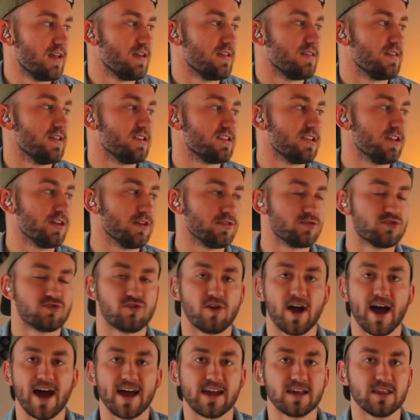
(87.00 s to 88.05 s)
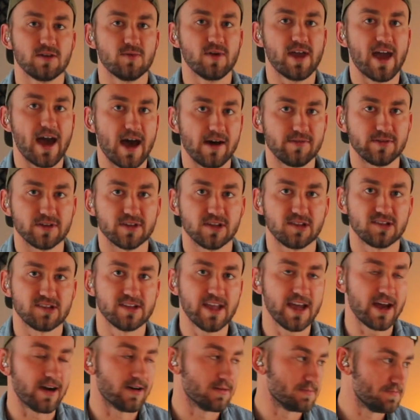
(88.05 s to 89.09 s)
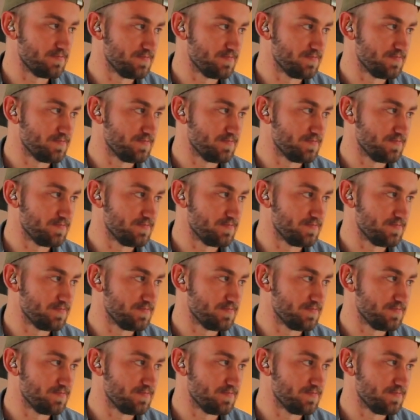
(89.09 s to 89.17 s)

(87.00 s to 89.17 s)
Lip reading: this little drag that we have on the snare.